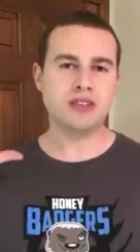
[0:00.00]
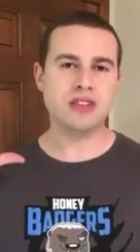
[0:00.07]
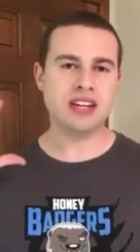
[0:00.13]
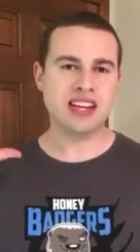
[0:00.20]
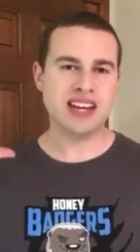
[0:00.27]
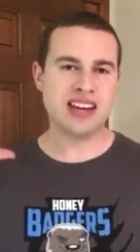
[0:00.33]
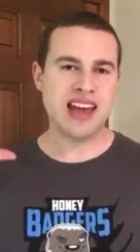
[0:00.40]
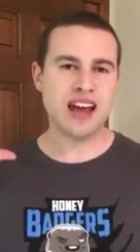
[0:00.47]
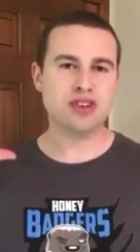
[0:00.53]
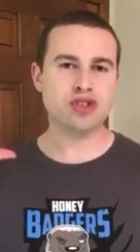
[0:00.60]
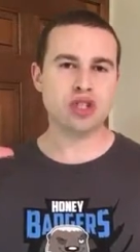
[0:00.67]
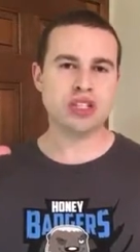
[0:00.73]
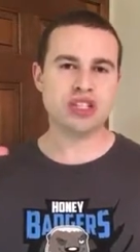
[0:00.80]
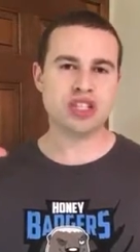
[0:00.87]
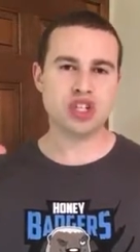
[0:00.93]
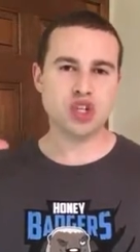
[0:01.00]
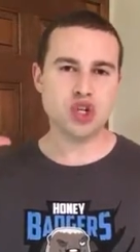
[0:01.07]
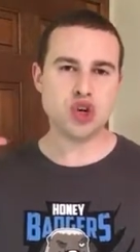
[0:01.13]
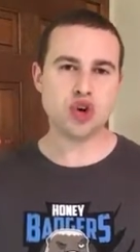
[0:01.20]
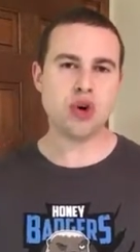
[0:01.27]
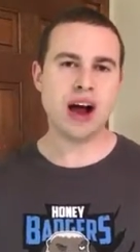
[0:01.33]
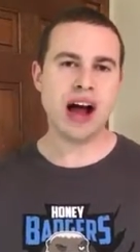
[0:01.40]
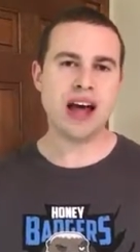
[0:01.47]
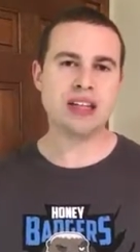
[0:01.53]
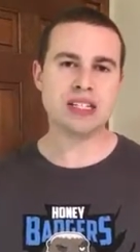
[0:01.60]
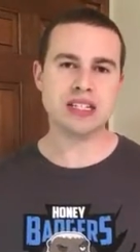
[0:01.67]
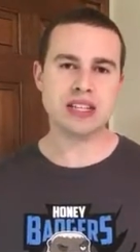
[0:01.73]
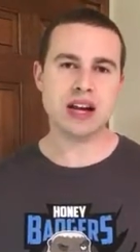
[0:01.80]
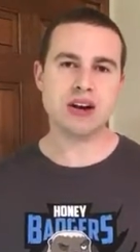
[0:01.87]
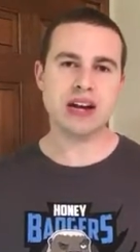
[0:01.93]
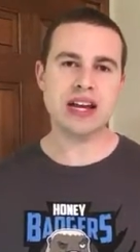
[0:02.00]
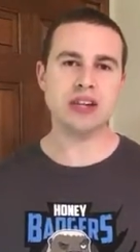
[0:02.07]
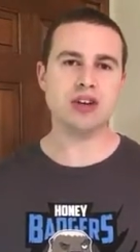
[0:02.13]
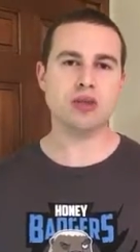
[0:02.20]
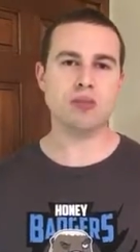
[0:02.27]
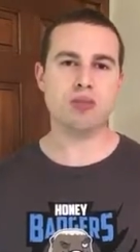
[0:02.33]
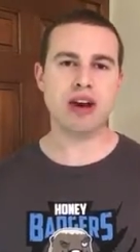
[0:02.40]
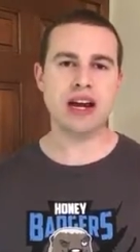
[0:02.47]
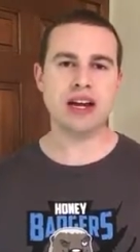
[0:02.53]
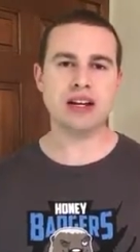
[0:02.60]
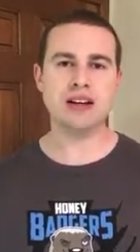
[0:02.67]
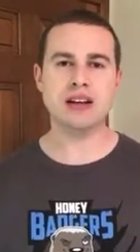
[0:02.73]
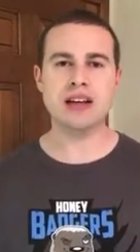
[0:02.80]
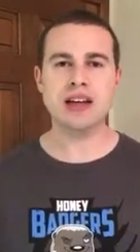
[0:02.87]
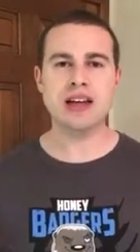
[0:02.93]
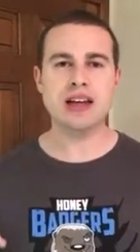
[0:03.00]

the connections, the neurons that are in your brain